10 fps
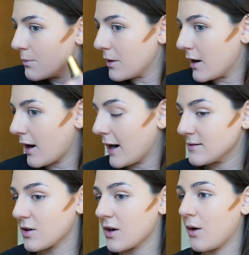But I
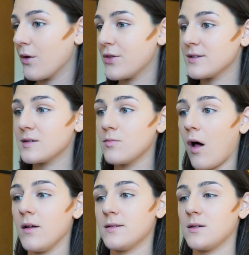start out with the
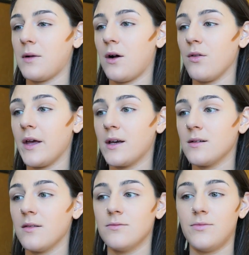smallest amount. Like
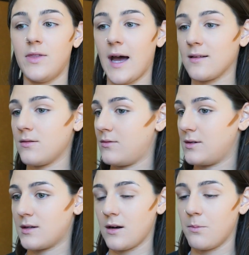that
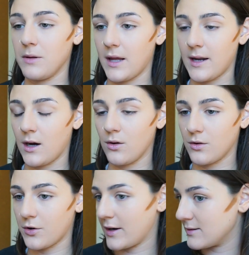is gonna blend out
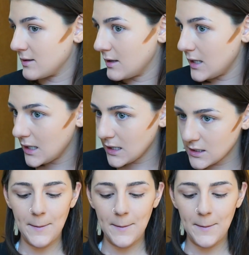crazily.